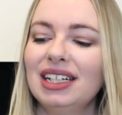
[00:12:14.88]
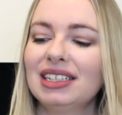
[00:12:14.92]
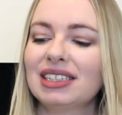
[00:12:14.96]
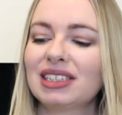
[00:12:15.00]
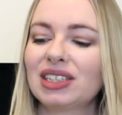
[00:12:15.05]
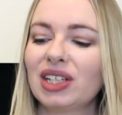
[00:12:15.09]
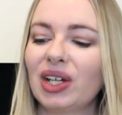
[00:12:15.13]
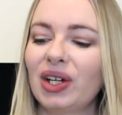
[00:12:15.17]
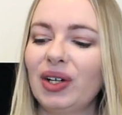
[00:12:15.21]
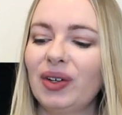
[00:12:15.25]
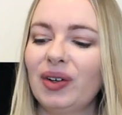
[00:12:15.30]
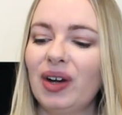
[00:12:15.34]

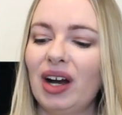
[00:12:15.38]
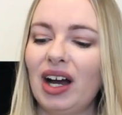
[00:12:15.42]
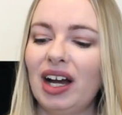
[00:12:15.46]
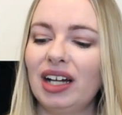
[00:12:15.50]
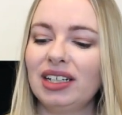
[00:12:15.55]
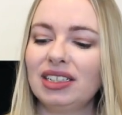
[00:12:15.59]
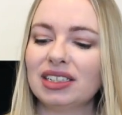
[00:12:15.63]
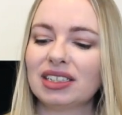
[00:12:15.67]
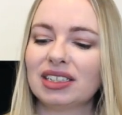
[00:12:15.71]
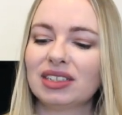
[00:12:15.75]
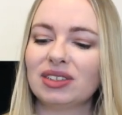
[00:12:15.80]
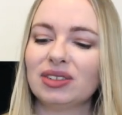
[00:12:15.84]
So I
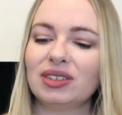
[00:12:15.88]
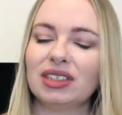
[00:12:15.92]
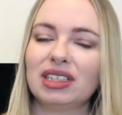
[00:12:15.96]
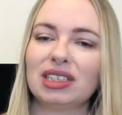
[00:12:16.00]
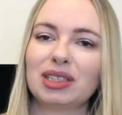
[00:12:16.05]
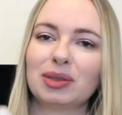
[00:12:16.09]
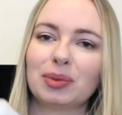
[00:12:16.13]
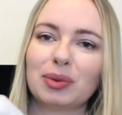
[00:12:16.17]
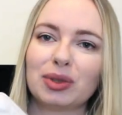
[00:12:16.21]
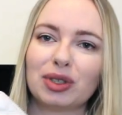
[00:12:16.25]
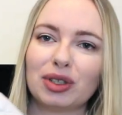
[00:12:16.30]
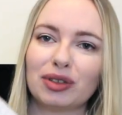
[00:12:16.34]
just thought
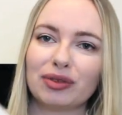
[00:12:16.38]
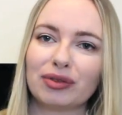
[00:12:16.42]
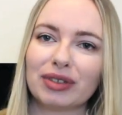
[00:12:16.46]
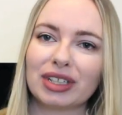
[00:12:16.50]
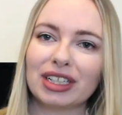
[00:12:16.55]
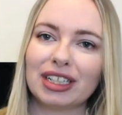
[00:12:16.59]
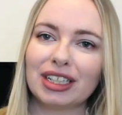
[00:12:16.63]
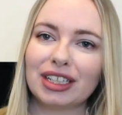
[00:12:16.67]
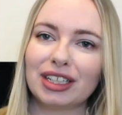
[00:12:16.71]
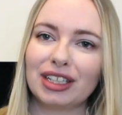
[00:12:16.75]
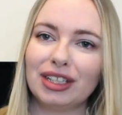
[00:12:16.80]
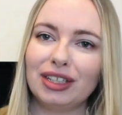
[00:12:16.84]
this was a
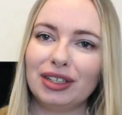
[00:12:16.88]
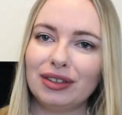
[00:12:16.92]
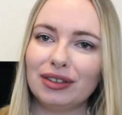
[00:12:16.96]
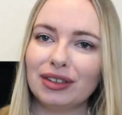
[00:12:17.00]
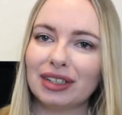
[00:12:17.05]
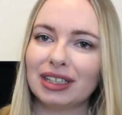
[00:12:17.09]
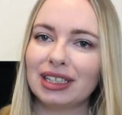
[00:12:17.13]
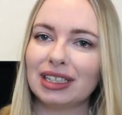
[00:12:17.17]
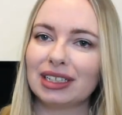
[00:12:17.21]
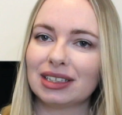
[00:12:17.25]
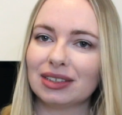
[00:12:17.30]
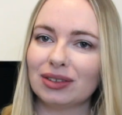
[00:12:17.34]
really
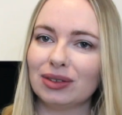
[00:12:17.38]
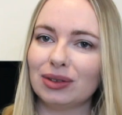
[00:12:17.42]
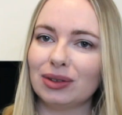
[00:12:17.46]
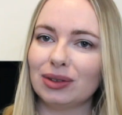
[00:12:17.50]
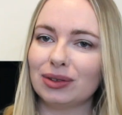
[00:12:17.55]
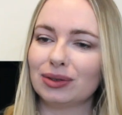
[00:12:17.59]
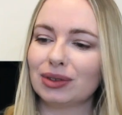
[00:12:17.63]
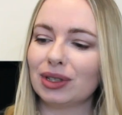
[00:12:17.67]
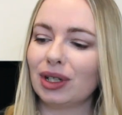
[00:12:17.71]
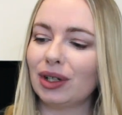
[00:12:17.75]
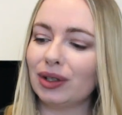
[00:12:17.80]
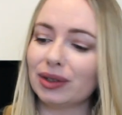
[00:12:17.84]
cute
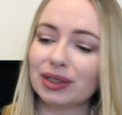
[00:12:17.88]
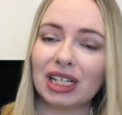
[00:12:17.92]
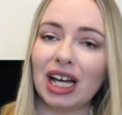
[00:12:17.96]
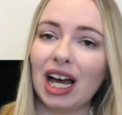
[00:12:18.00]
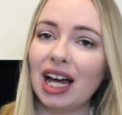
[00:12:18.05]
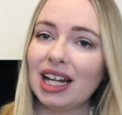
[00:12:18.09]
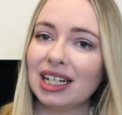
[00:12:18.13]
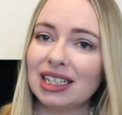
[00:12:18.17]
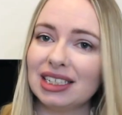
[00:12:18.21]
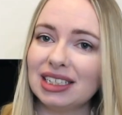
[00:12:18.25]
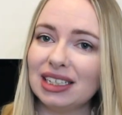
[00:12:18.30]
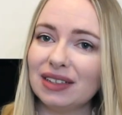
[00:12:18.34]
little
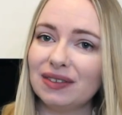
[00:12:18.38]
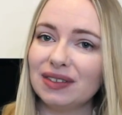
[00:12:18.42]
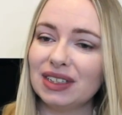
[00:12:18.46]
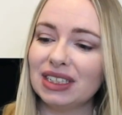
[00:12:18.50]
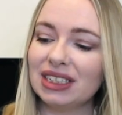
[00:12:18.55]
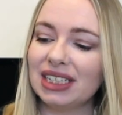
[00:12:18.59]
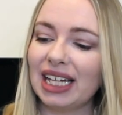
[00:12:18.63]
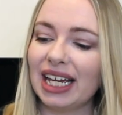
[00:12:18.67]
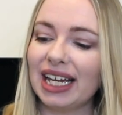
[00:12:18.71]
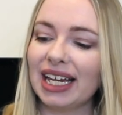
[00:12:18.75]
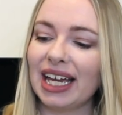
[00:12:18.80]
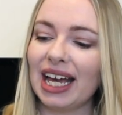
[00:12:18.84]
alternative to
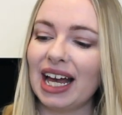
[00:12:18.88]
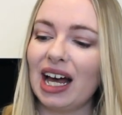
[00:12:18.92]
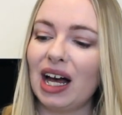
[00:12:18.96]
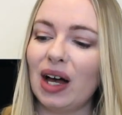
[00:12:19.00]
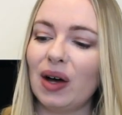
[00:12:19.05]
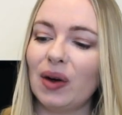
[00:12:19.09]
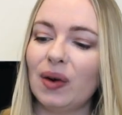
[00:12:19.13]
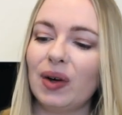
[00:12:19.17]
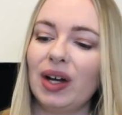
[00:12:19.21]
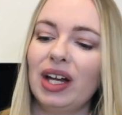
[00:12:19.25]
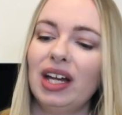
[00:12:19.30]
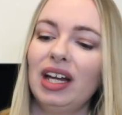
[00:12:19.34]
take
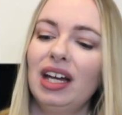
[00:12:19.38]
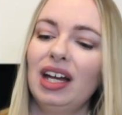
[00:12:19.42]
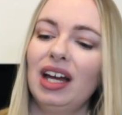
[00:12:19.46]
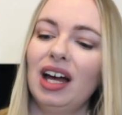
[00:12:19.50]
out.